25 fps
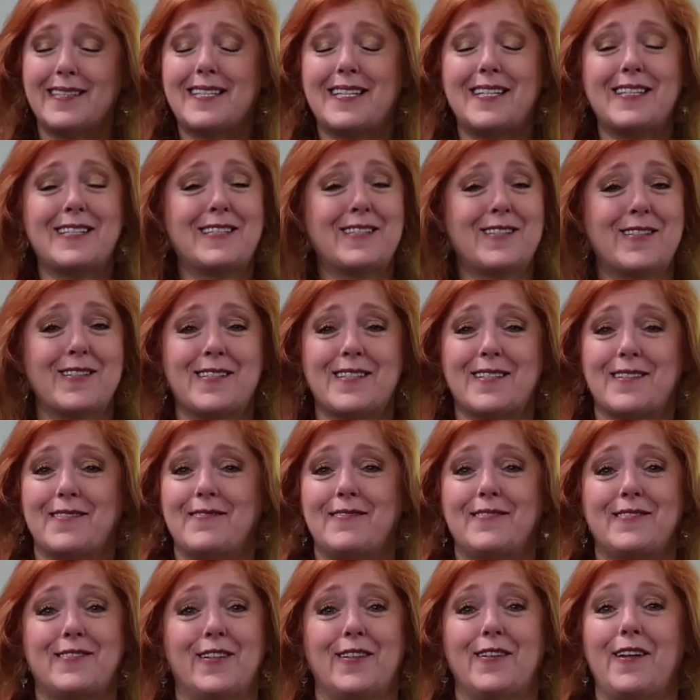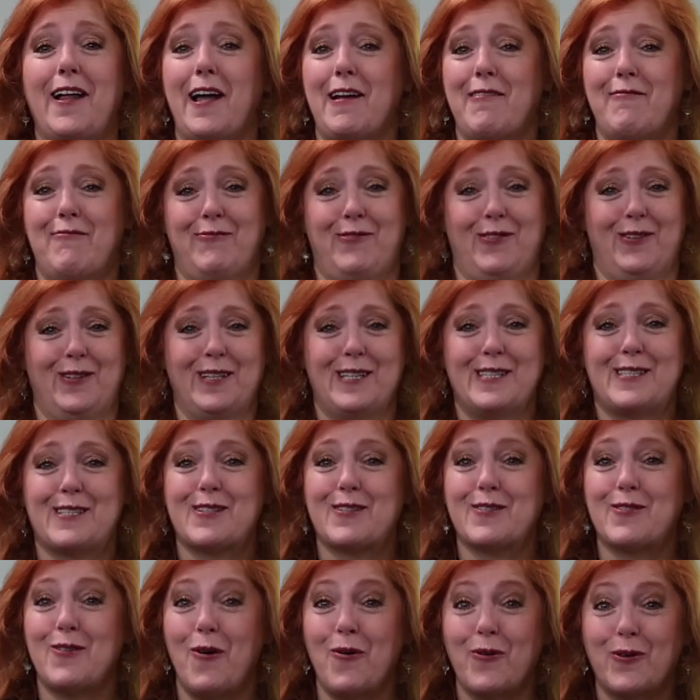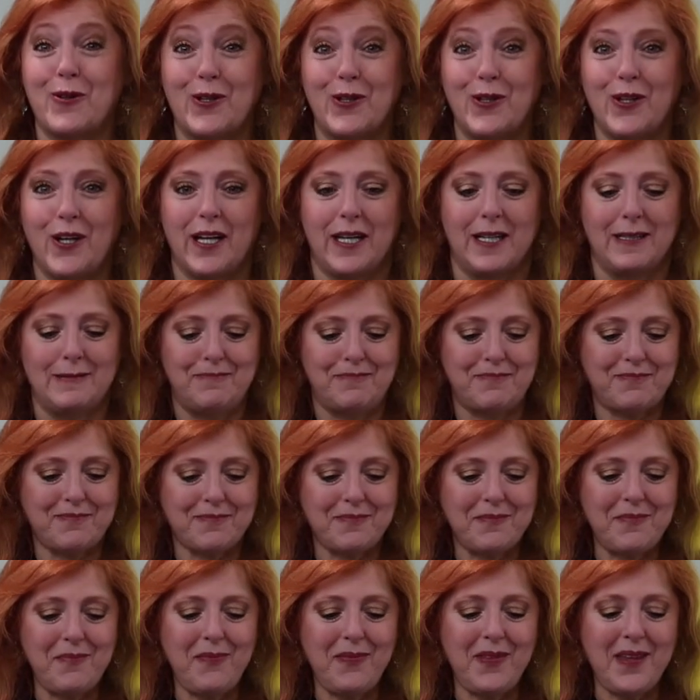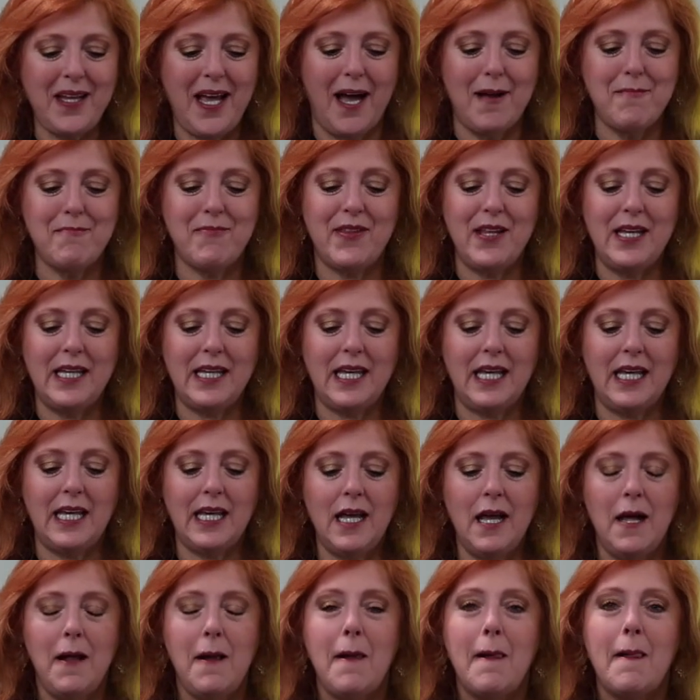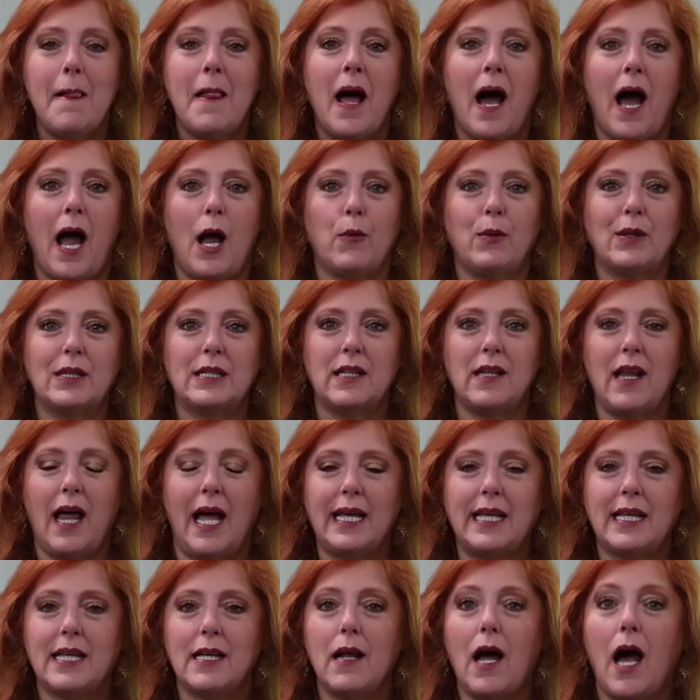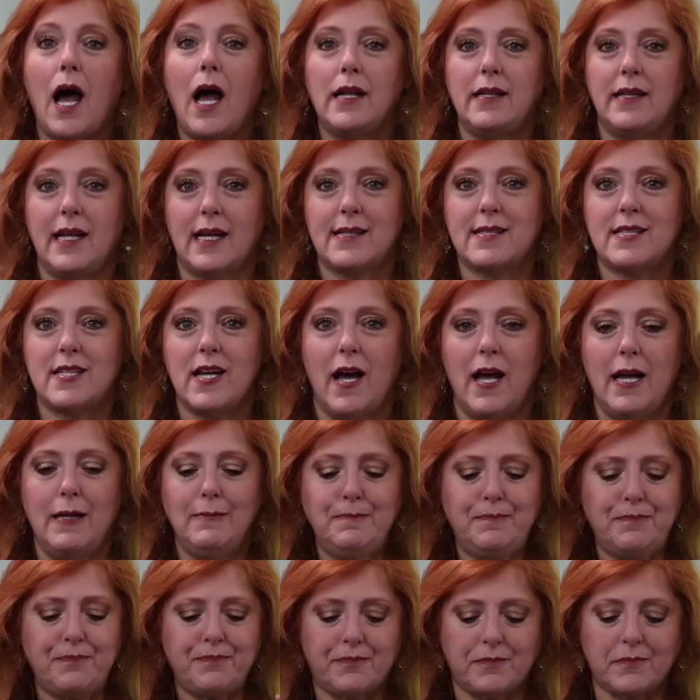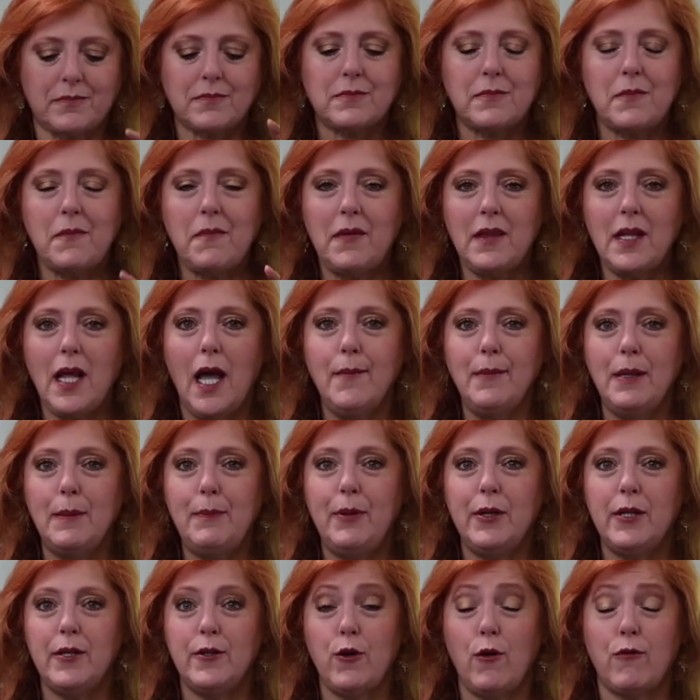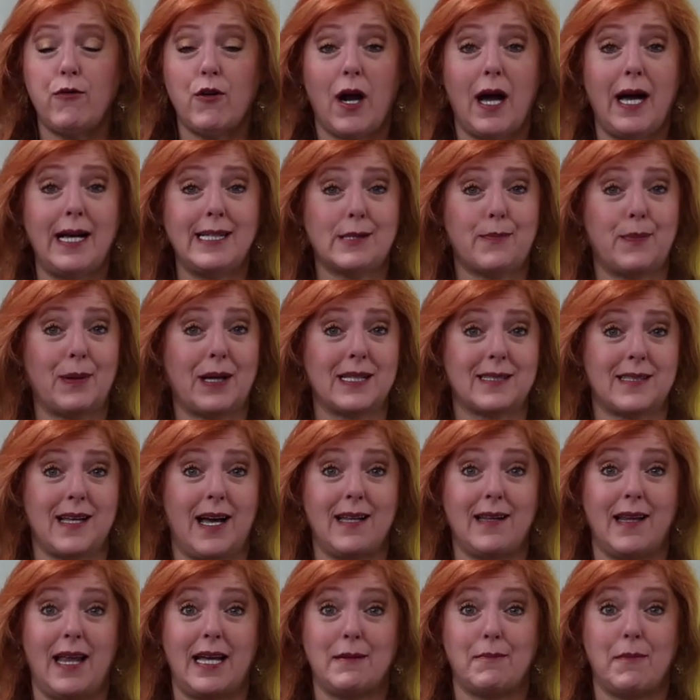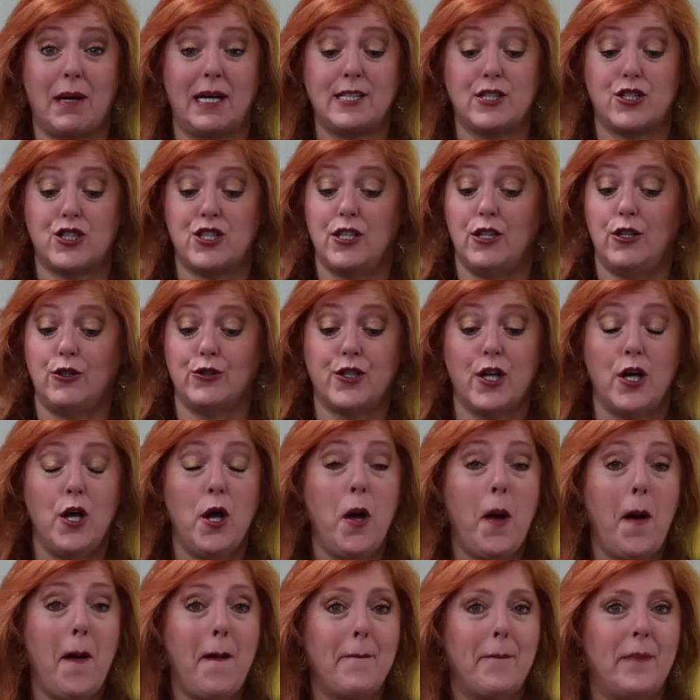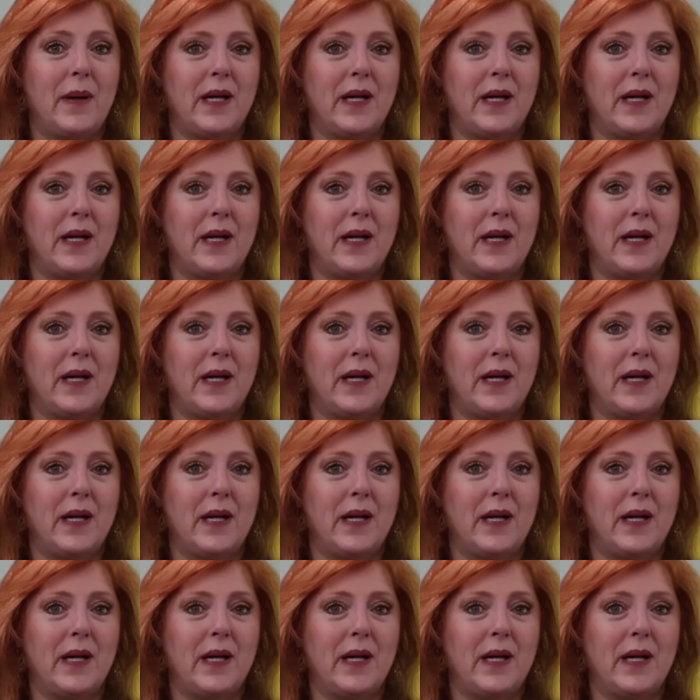This is just delightful. It's so good. I'm thinking I would like it next time. I'm going to put it over ice because I like mine chilled,